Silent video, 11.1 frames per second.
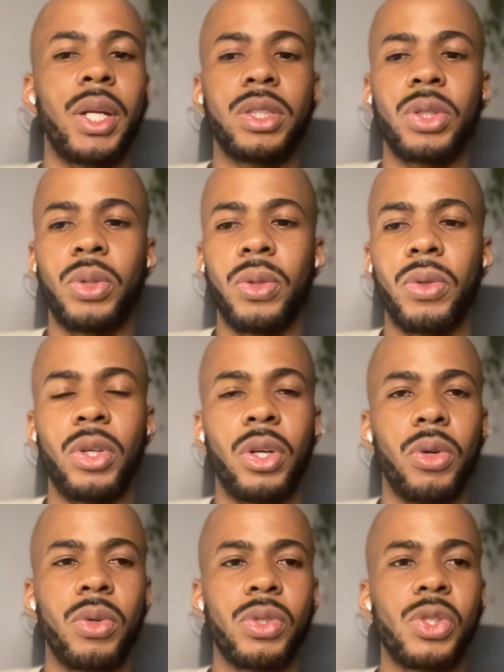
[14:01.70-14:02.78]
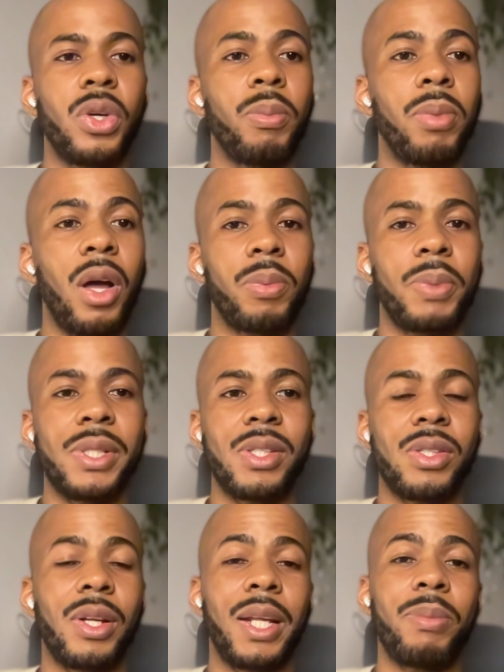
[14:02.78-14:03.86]
it to, certain blog
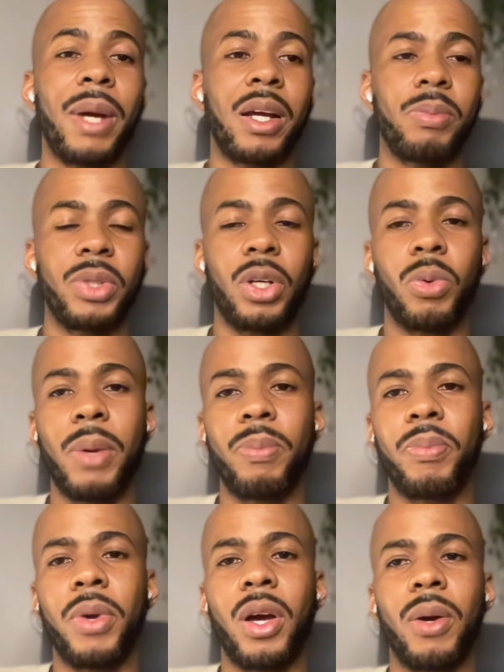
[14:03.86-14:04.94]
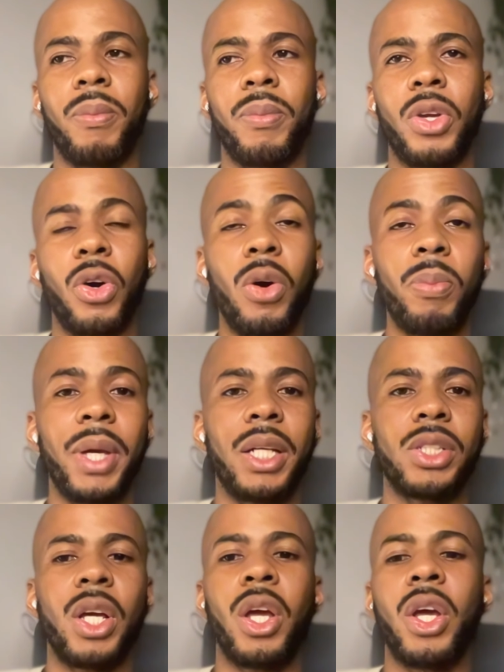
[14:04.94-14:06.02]
pieces to link back up to your your homepage,